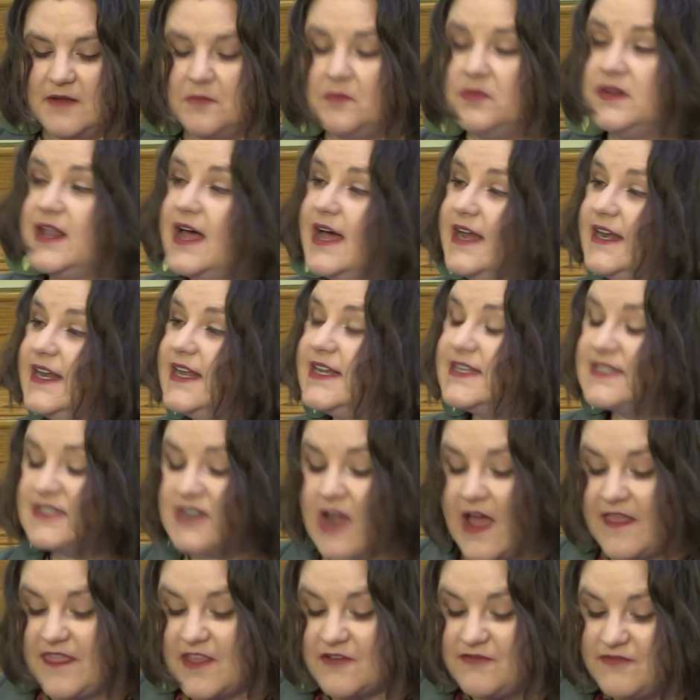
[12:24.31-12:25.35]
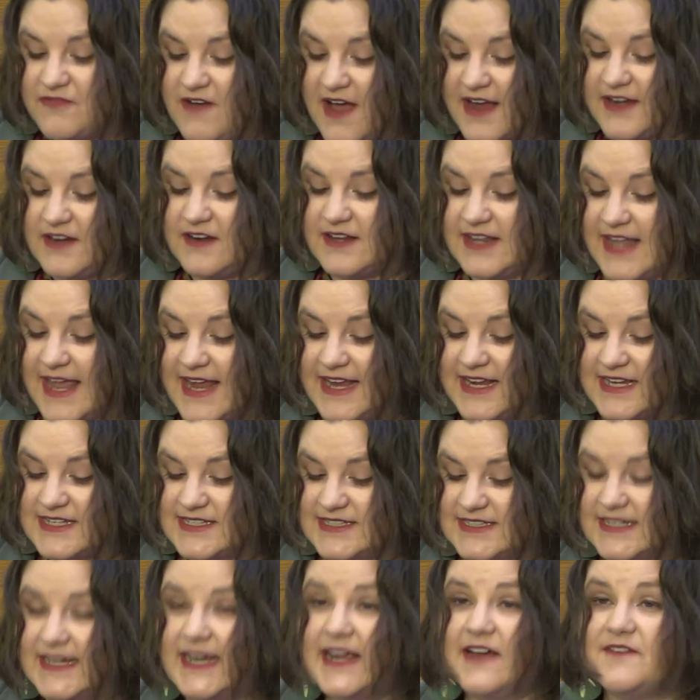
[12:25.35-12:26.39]
Blood is not the final
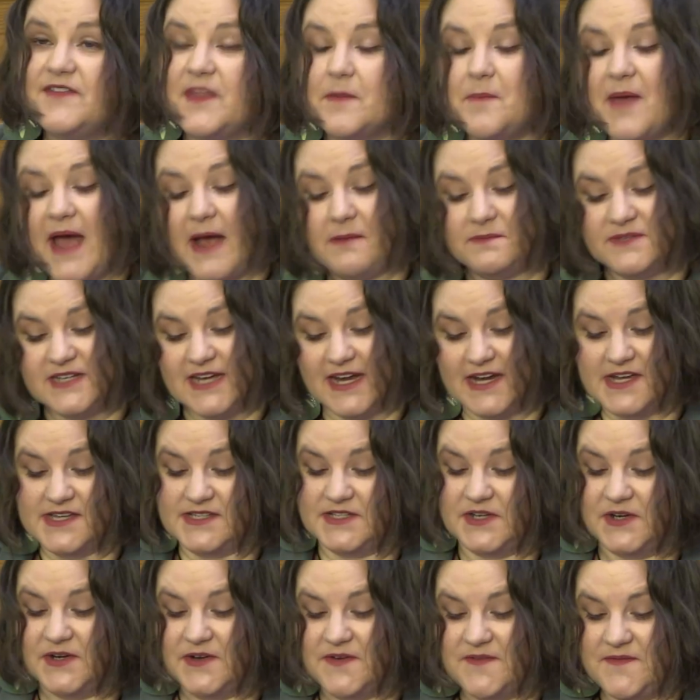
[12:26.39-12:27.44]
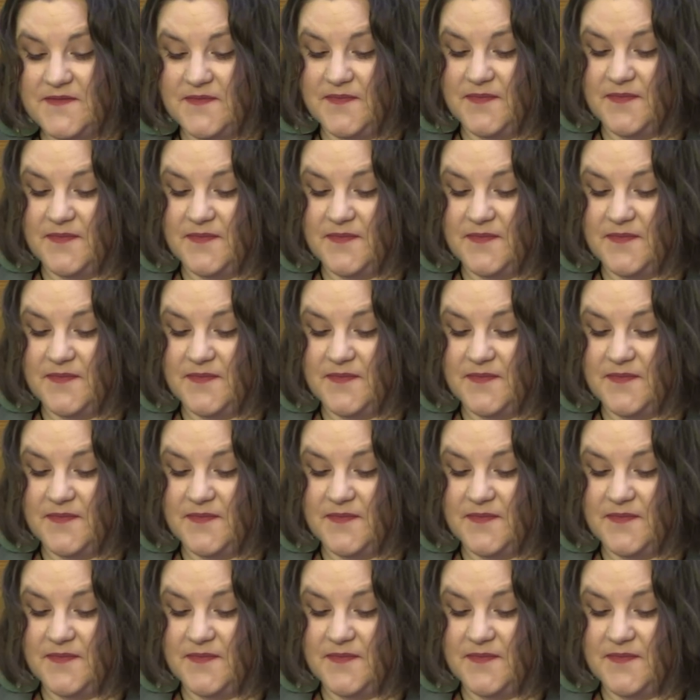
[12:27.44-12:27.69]
legacy of the baptizer.